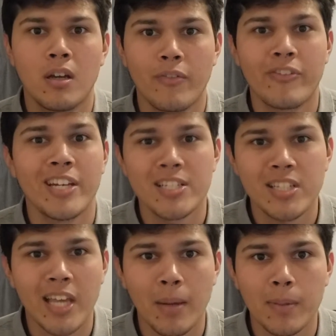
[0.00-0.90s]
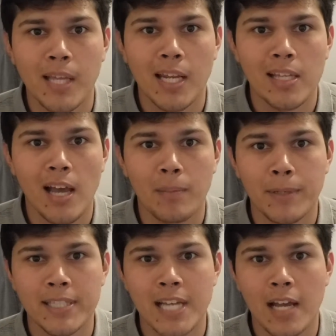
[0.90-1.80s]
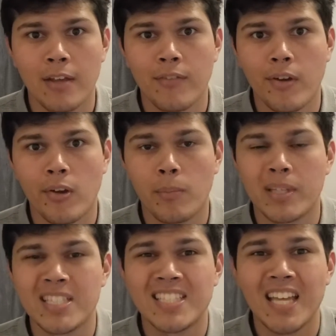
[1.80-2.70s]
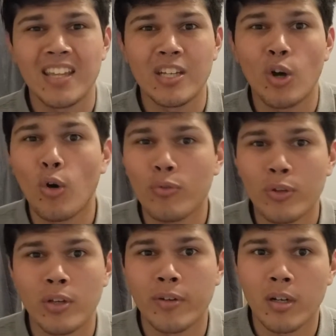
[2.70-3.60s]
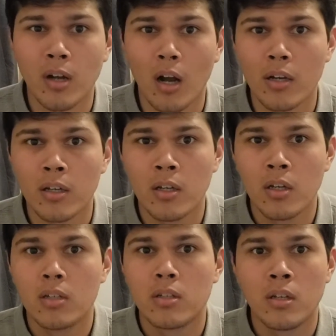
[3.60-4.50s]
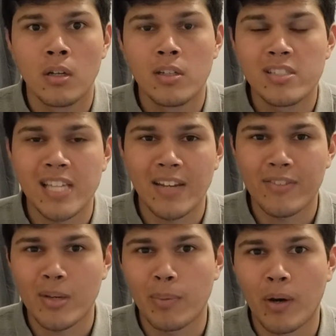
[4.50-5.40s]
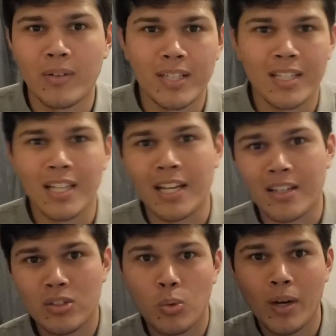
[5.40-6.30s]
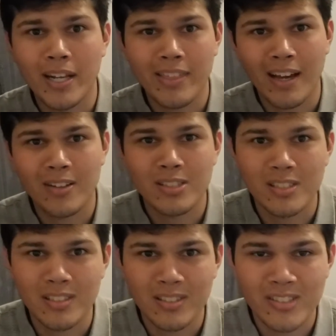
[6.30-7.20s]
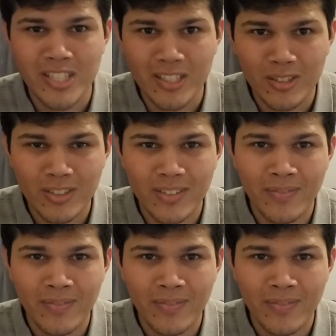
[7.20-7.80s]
finish the game with that attack by attacking Vanguard, but instead they go for the rear guard, save the opponent like 20,000 shield,